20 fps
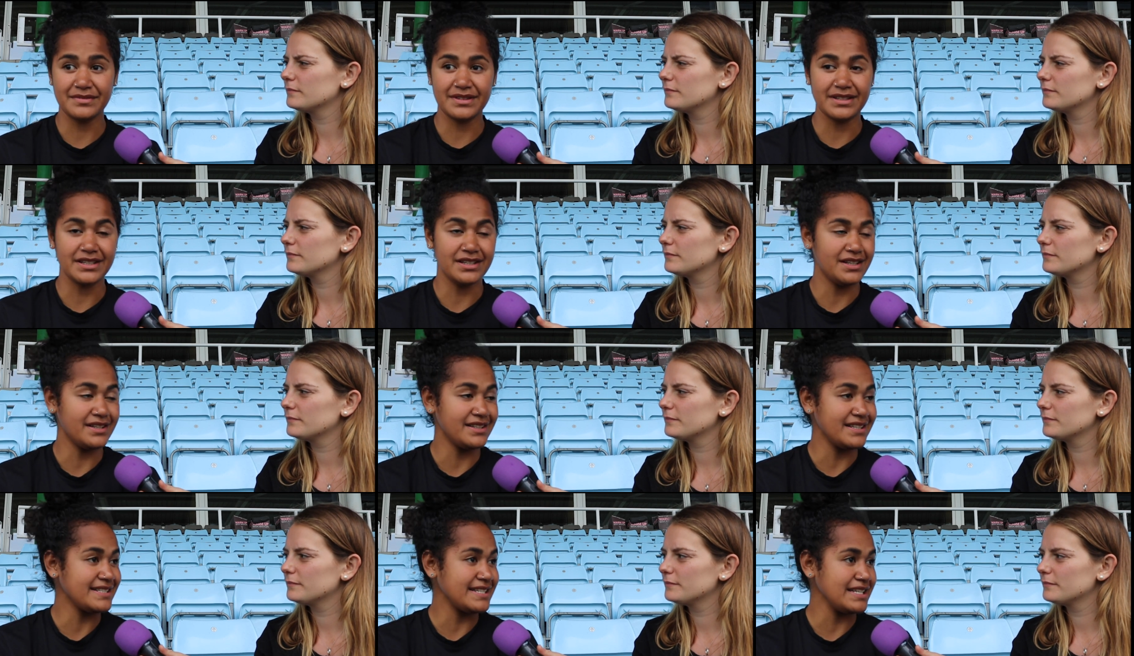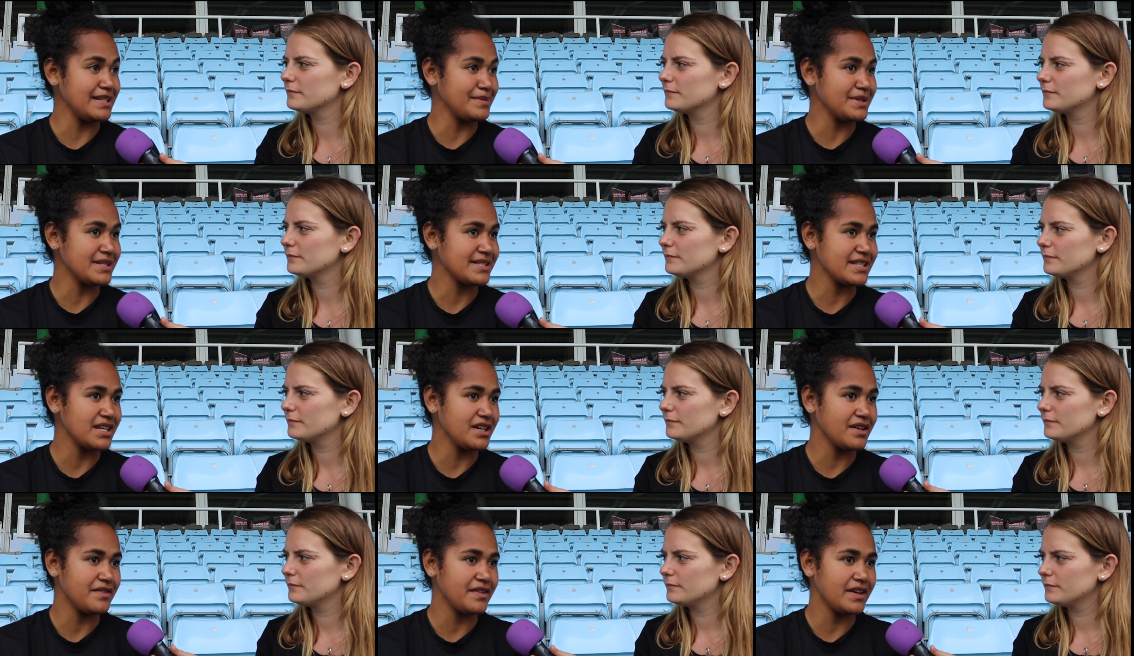Speaker 1: the the team
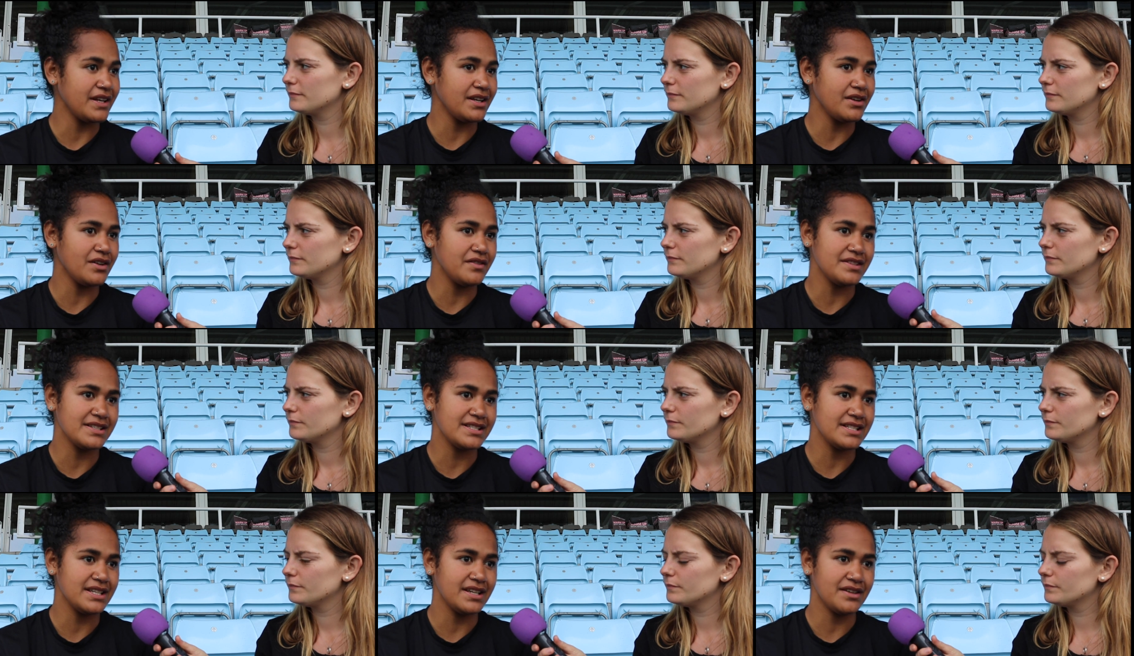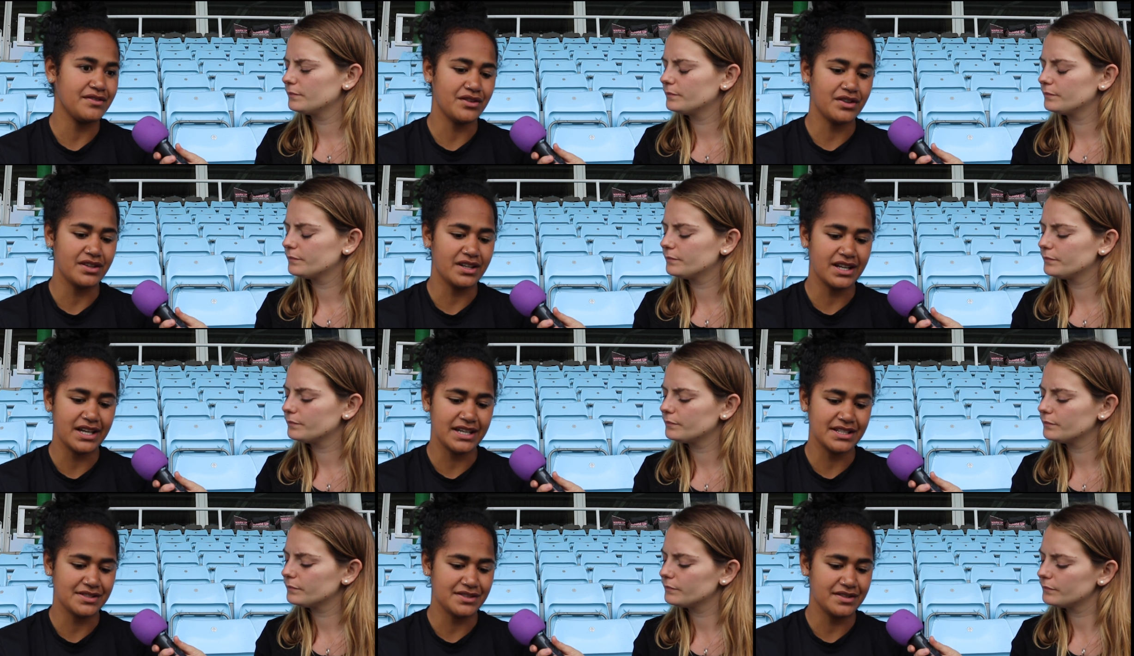itself, and obviously I've got the
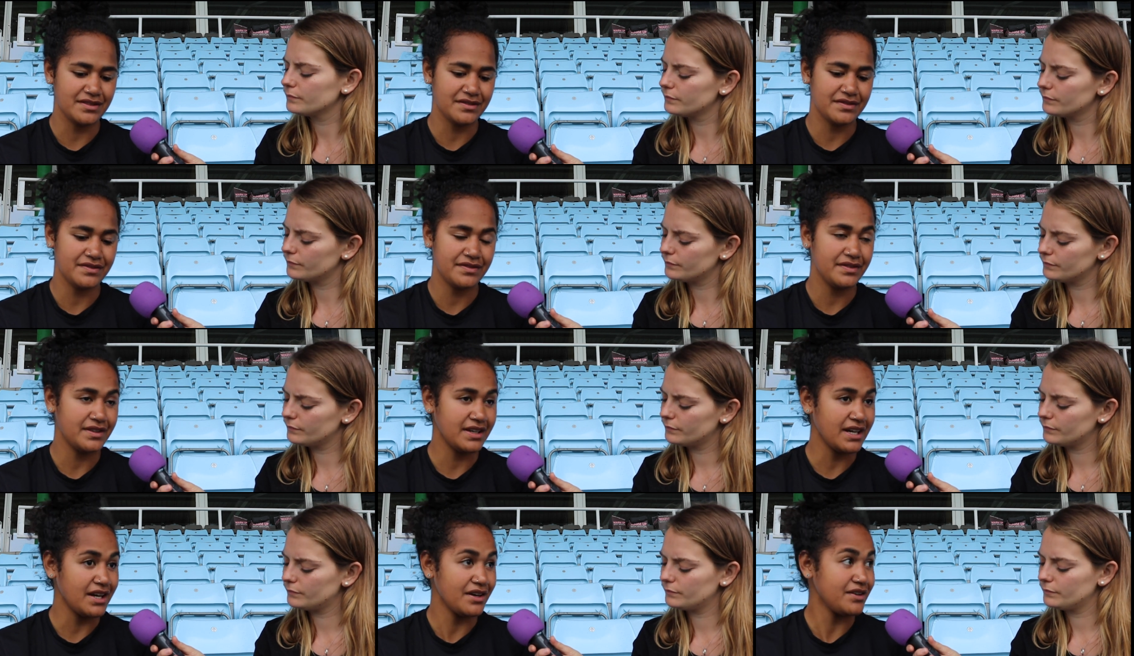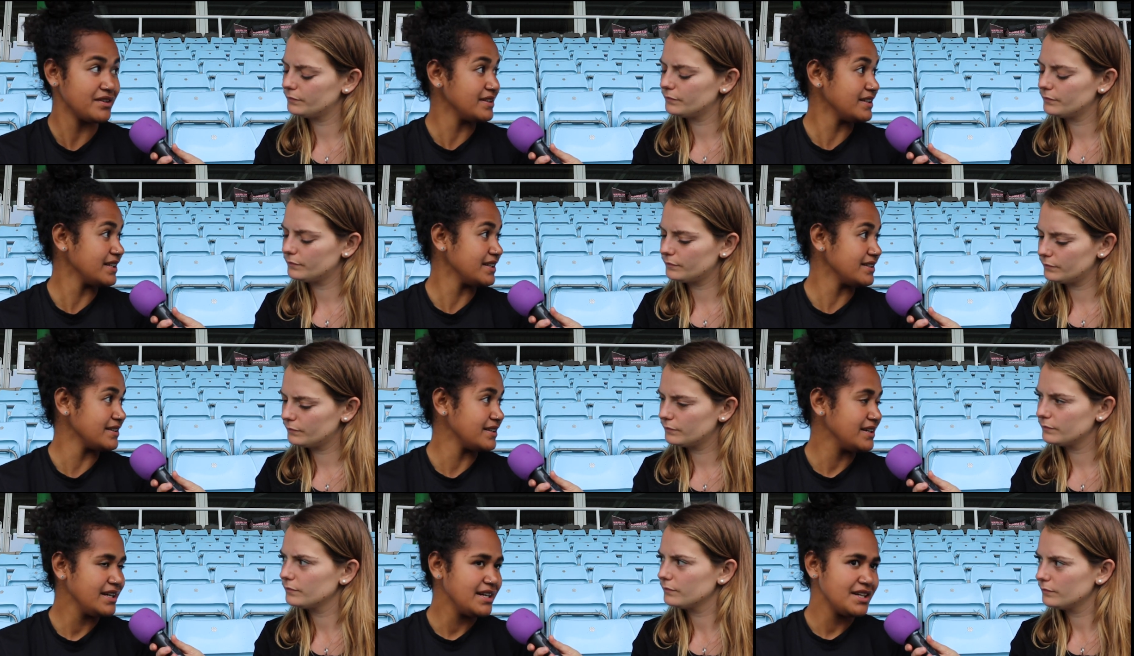likes of Karen
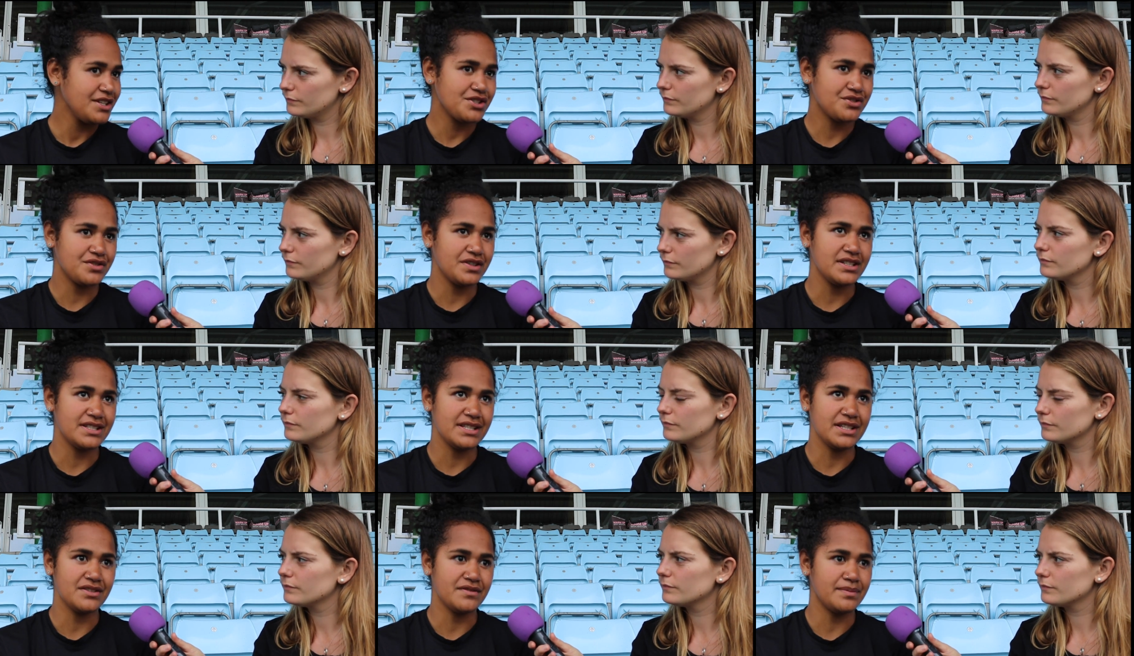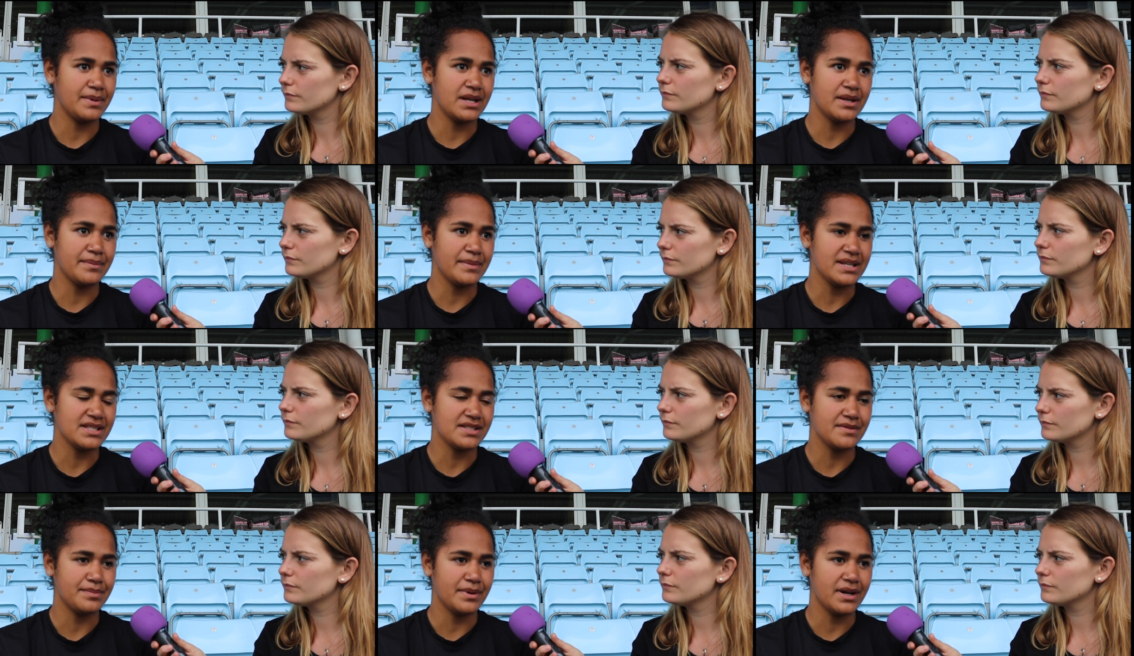and Streety who've played a
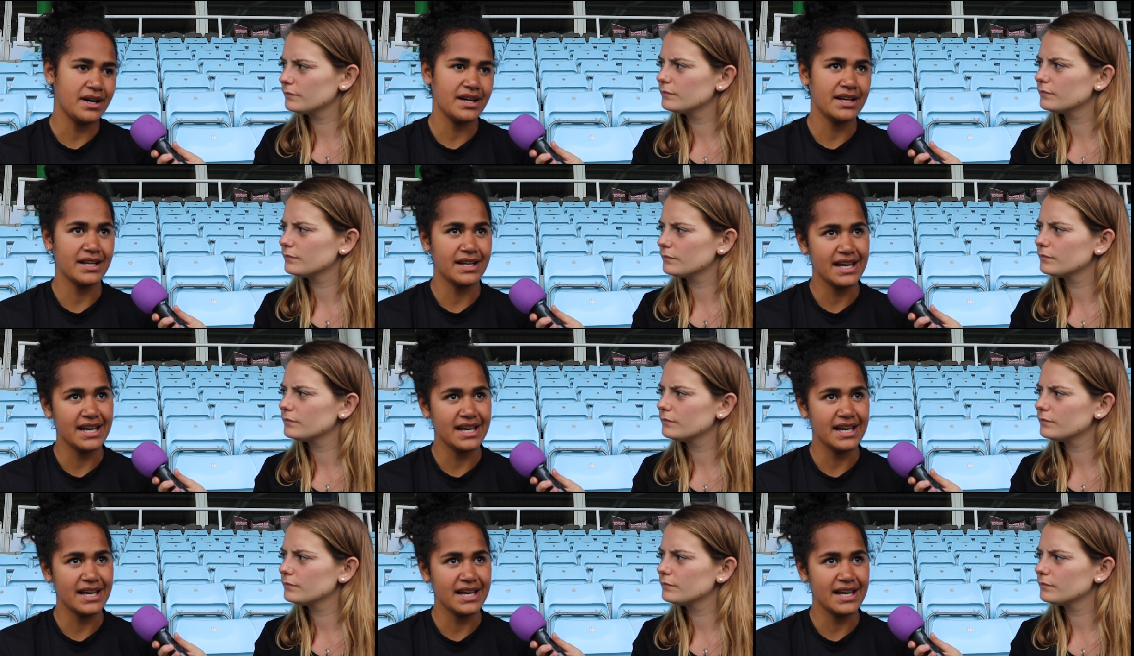massive part.